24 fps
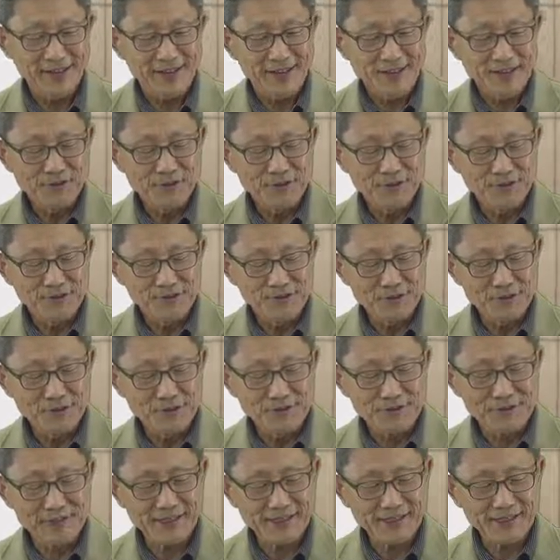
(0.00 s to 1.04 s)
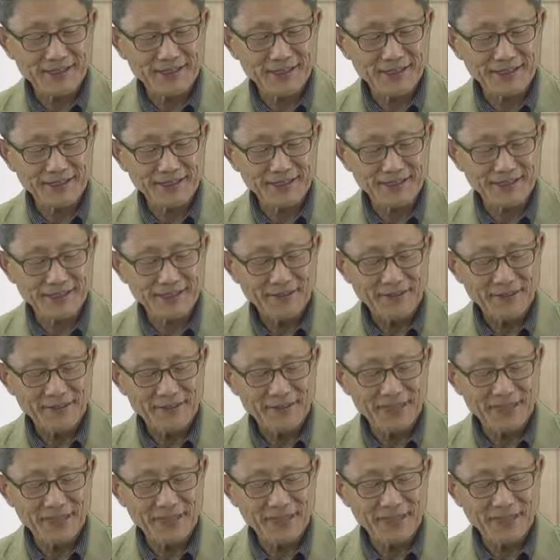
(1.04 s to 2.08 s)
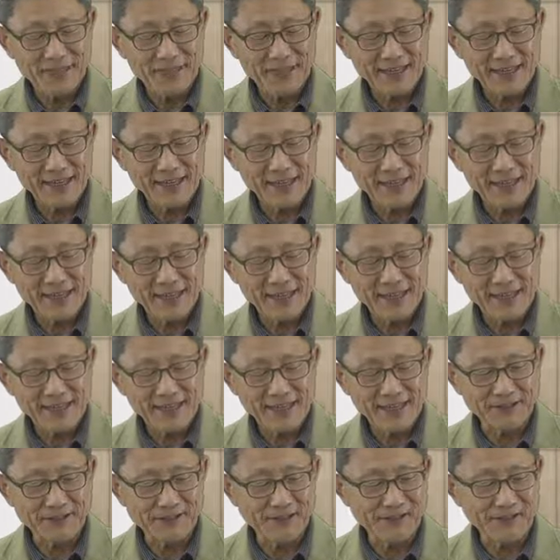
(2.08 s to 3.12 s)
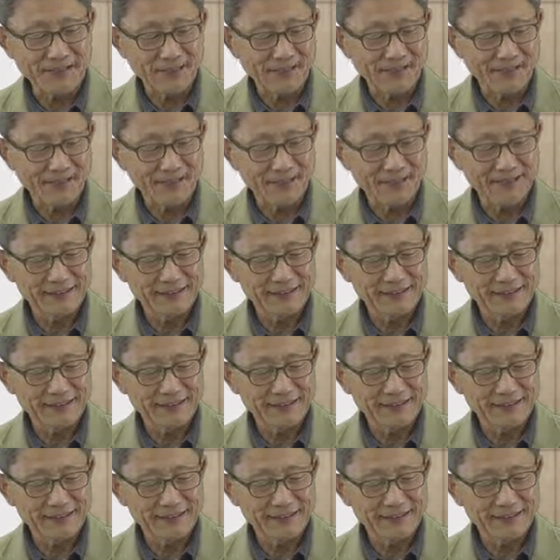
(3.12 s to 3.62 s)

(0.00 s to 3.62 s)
You used 3 anion site.